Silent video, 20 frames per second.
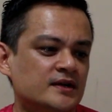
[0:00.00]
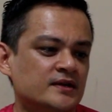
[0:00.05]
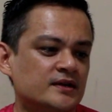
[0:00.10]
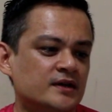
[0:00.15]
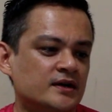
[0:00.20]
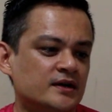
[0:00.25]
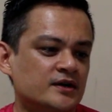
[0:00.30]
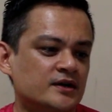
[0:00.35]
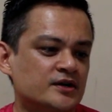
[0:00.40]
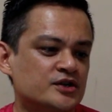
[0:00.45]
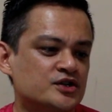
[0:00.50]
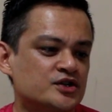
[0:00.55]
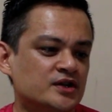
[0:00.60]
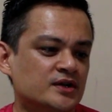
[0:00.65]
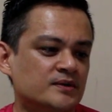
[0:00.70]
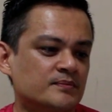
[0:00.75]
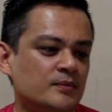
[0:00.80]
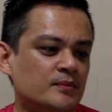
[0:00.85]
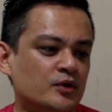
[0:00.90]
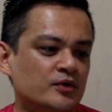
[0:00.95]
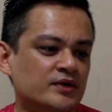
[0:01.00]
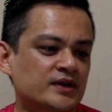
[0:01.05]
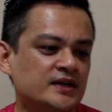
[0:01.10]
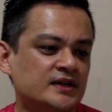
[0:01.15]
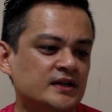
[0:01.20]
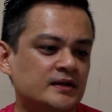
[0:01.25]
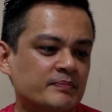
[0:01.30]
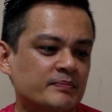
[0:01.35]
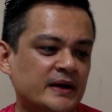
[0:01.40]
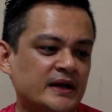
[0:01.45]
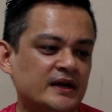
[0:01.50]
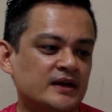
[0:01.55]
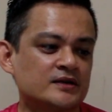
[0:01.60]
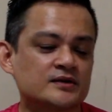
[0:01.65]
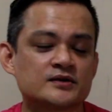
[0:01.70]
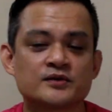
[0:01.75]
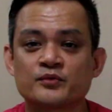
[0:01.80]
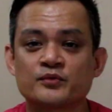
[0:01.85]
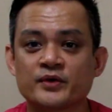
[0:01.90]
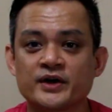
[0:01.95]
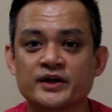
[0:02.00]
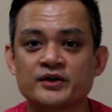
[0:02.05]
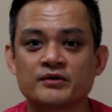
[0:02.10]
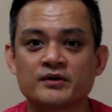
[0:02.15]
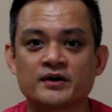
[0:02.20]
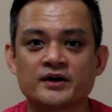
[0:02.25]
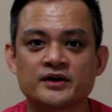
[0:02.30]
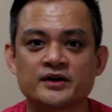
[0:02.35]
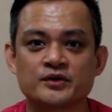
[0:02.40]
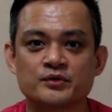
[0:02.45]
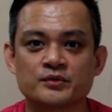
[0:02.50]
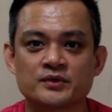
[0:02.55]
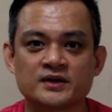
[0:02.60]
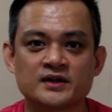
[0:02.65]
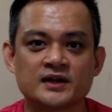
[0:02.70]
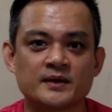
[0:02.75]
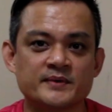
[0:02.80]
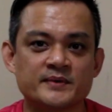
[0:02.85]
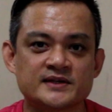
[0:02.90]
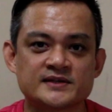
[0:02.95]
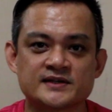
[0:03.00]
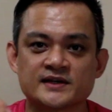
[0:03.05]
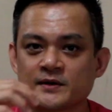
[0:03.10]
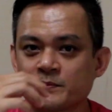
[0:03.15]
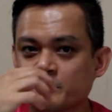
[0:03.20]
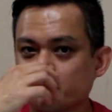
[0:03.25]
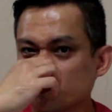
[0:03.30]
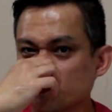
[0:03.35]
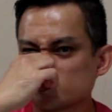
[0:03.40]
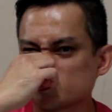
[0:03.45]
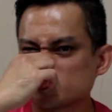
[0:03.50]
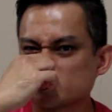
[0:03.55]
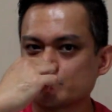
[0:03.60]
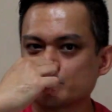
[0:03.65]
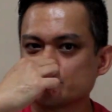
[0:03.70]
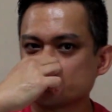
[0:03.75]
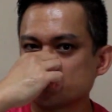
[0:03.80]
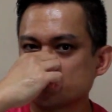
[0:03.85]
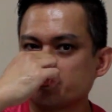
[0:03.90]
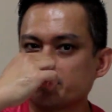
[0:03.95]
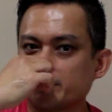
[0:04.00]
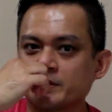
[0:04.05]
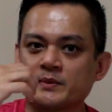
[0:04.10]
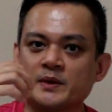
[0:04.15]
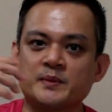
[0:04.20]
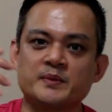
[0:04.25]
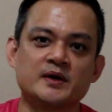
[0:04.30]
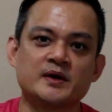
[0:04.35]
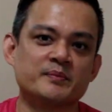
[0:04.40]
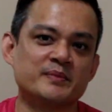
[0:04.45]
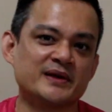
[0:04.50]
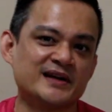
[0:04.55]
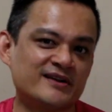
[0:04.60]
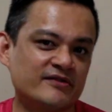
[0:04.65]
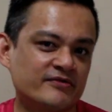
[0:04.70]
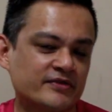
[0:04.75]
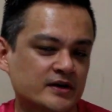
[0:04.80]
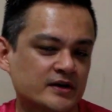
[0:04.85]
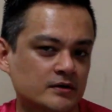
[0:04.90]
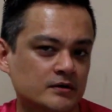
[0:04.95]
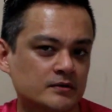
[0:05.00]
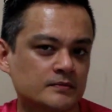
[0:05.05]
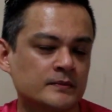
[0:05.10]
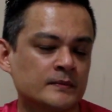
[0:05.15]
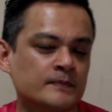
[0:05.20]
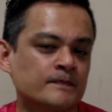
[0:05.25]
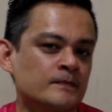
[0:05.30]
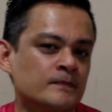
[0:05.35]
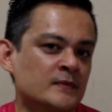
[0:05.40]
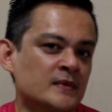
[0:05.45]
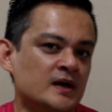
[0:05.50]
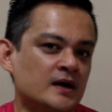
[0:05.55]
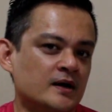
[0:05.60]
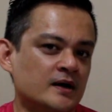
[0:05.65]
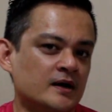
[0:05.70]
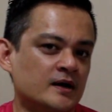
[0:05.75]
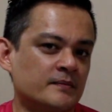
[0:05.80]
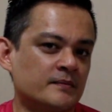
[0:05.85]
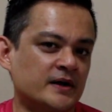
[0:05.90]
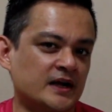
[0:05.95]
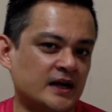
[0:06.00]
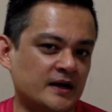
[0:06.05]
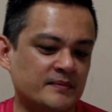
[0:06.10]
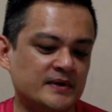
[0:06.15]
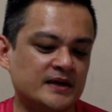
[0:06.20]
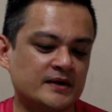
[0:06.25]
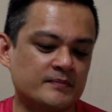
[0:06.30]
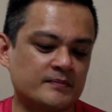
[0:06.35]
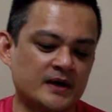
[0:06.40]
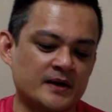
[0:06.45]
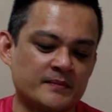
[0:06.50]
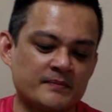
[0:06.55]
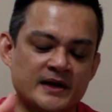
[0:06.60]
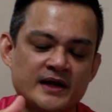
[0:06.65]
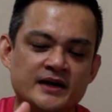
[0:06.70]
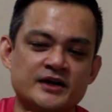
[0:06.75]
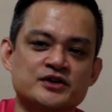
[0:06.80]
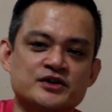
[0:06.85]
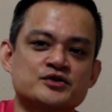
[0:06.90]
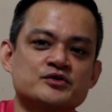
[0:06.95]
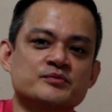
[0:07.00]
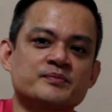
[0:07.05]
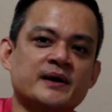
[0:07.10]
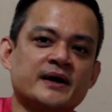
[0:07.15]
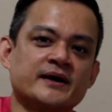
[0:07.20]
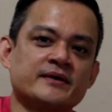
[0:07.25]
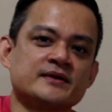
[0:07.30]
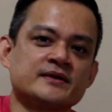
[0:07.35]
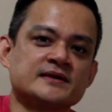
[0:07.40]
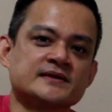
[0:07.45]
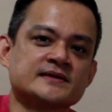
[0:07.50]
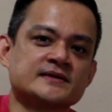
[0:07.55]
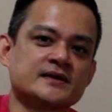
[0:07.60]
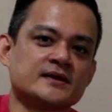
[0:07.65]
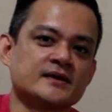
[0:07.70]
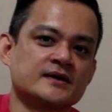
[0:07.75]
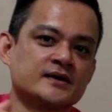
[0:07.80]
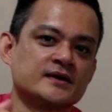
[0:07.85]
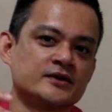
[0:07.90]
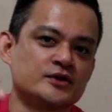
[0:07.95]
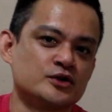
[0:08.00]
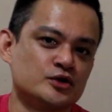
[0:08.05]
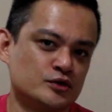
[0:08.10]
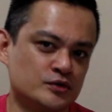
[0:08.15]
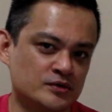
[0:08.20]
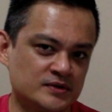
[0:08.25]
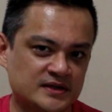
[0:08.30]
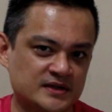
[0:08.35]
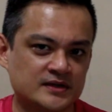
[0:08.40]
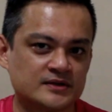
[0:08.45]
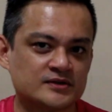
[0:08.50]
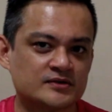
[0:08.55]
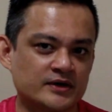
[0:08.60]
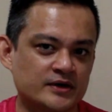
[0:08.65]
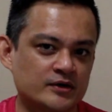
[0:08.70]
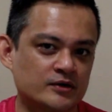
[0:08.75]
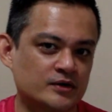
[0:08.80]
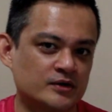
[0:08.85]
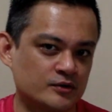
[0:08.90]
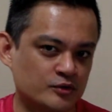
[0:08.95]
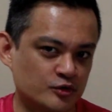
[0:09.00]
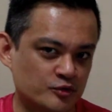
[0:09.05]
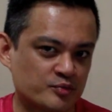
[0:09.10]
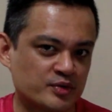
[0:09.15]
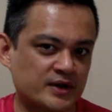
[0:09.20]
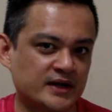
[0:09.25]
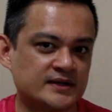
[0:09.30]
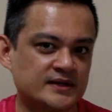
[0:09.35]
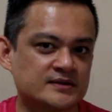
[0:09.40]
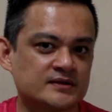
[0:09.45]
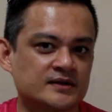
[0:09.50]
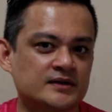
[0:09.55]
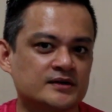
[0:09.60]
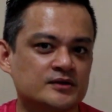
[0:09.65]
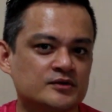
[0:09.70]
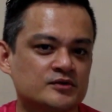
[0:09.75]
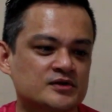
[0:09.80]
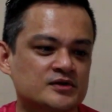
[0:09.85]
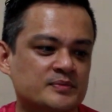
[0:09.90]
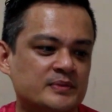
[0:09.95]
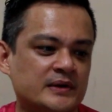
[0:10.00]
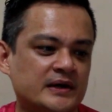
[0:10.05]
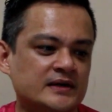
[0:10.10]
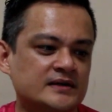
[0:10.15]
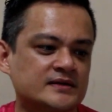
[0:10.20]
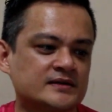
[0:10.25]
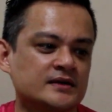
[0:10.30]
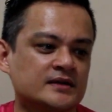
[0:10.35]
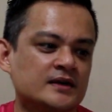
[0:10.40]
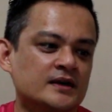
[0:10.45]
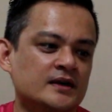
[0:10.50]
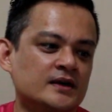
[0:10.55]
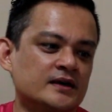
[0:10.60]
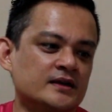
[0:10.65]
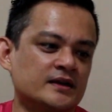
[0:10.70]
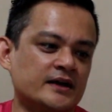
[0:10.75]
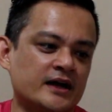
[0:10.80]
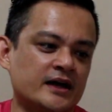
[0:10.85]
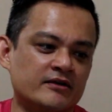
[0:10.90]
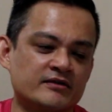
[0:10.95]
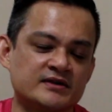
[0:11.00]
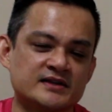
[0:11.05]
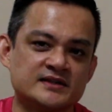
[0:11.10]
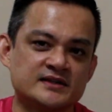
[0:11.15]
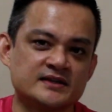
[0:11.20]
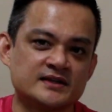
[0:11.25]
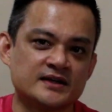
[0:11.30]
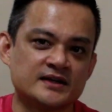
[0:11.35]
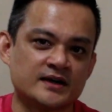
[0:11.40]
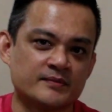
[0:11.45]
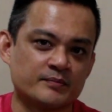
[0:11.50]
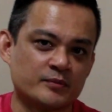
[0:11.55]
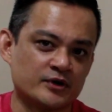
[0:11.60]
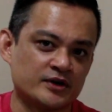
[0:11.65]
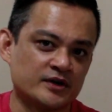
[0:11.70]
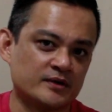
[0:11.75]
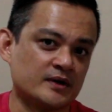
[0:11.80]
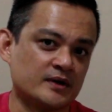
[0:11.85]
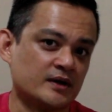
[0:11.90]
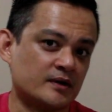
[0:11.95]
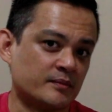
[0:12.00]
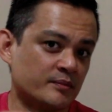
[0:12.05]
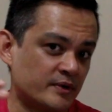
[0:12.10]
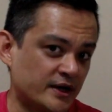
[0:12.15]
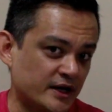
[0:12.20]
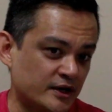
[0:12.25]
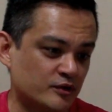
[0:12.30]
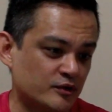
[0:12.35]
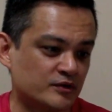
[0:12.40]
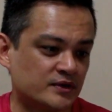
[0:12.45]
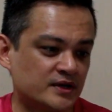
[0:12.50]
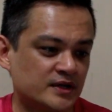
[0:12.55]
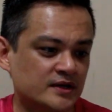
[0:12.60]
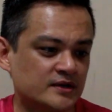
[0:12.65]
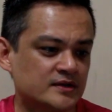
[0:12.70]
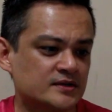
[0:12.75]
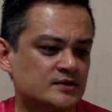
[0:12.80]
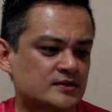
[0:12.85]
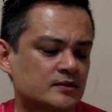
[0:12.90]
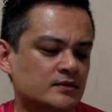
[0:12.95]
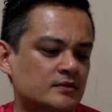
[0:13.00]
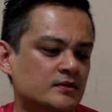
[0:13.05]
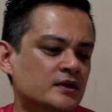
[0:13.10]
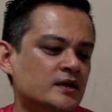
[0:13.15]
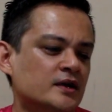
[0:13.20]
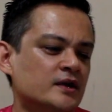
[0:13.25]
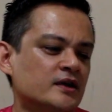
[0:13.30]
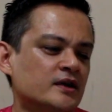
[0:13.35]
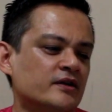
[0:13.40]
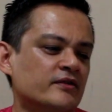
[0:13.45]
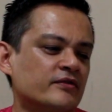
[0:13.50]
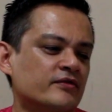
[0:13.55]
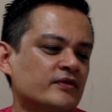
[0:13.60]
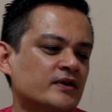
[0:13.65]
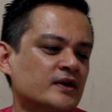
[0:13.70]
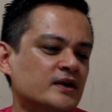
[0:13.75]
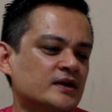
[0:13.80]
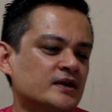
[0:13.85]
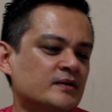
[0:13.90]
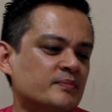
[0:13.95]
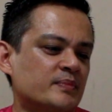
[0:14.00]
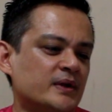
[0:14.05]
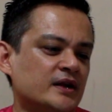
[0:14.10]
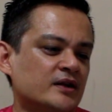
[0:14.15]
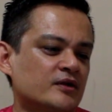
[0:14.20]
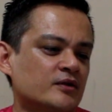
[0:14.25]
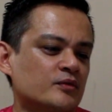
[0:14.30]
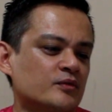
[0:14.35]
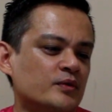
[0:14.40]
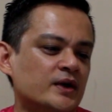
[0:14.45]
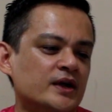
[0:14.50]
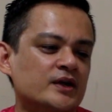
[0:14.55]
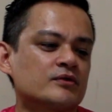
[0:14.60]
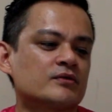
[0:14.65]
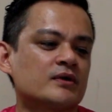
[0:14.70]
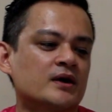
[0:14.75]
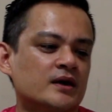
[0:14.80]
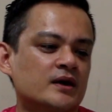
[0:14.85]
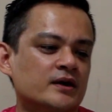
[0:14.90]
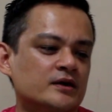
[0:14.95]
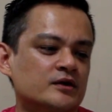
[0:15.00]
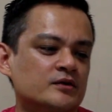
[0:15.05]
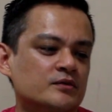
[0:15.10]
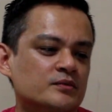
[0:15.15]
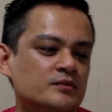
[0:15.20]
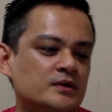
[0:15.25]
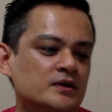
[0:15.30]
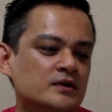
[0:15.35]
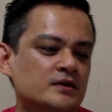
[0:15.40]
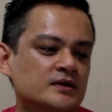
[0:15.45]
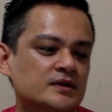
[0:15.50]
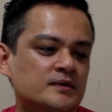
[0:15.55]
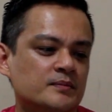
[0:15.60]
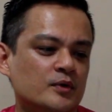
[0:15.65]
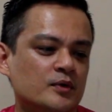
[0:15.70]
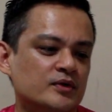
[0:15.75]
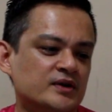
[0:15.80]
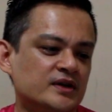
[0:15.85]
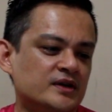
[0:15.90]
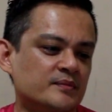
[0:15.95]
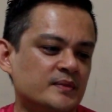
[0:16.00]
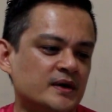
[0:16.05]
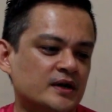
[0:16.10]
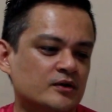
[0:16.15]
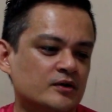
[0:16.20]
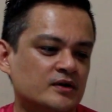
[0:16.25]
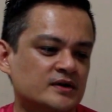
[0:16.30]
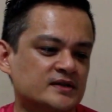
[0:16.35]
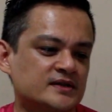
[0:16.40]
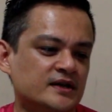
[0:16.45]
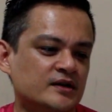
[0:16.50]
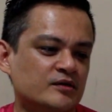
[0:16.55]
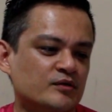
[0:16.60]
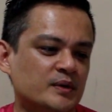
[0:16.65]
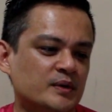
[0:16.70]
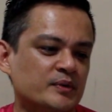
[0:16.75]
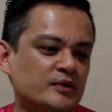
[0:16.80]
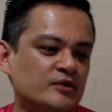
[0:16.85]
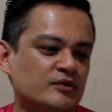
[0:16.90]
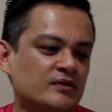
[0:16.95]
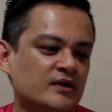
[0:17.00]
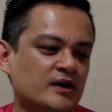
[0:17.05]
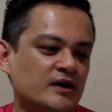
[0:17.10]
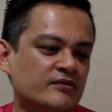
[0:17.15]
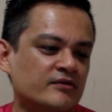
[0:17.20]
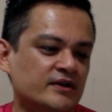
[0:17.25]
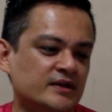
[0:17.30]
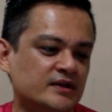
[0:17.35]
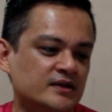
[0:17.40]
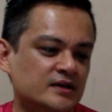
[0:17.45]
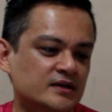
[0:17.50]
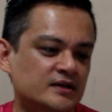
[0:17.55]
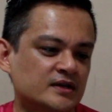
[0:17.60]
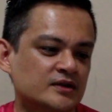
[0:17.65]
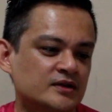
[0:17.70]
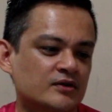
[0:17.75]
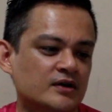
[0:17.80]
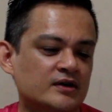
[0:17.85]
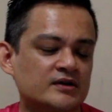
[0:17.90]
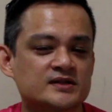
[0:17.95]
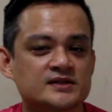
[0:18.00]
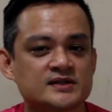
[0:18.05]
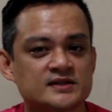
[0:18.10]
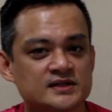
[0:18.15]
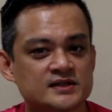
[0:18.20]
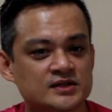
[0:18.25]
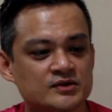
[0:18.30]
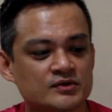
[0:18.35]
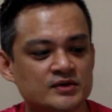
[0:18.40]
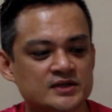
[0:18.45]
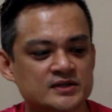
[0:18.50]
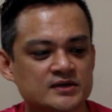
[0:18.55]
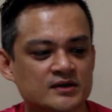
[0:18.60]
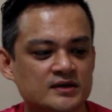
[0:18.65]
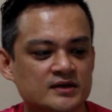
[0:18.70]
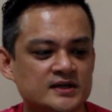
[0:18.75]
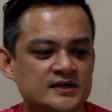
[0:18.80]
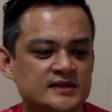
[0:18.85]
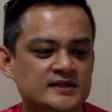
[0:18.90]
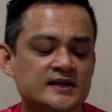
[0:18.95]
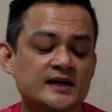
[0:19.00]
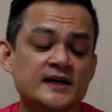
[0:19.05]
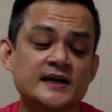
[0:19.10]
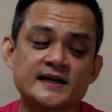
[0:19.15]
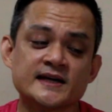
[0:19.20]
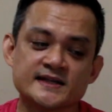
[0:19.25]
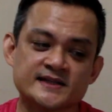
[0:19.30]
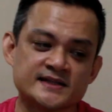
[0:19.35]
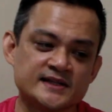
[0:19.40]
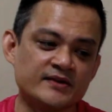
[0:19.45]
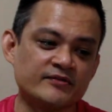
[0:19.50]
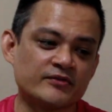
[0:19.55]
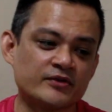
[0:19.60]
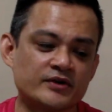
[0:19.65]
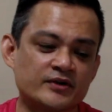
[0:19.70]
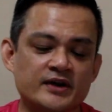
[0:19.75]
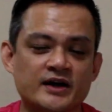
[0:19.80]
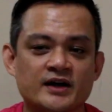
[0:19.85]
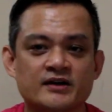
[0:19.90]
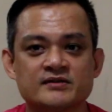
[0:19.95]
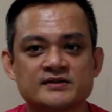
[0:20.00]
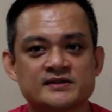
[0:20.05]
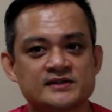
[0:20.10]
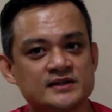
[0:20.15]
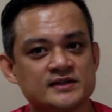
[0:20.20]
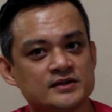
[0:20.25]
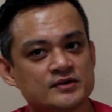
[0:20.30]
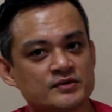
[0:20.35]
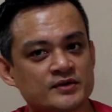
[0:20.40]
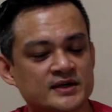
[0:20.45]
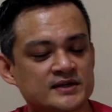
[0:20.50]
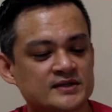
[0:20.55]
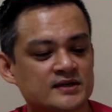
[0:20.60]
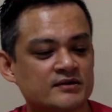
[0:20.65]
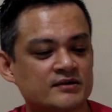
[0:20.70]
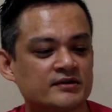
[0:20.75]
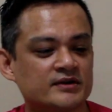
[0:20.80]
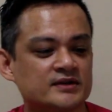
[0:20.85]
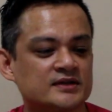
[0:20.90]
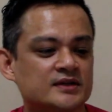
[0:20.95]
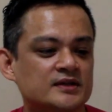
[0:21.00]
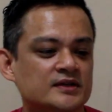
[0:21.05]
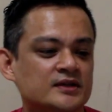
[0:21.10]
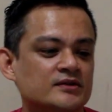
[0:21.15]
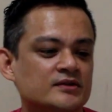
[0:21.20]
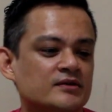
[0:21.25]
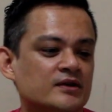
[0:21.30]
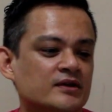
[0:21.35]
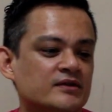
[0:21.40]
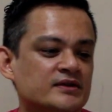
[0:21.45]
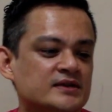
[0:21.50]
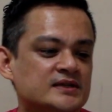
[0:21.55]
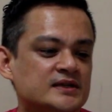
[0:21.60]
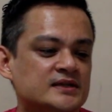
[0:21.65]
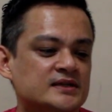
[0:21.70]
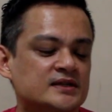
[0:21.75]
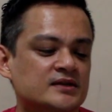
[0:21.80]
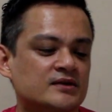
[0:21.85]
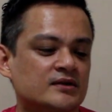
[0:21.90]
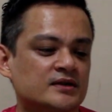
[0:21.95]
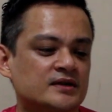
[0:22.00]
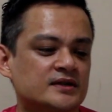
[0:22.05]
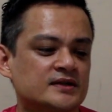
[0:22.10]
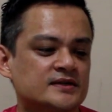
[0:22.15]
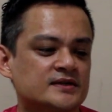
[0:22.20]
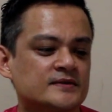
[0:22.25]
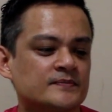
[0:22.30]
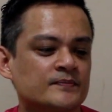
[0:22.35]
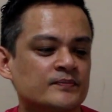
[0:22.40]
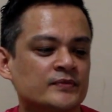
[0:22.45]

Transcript: The Schiit Modi, depending on where you are in the world, I'm in Singapore, so shipping may be a bit difficult. But I managed to buy this used, so I got a good price at the used price. The Heresy, I bought it brand new here. So if depending on where you are in the world, the Modi may cost anywhere between 130 to 160 US dollars. Same for the Heresy, US 130 to 160 dollars.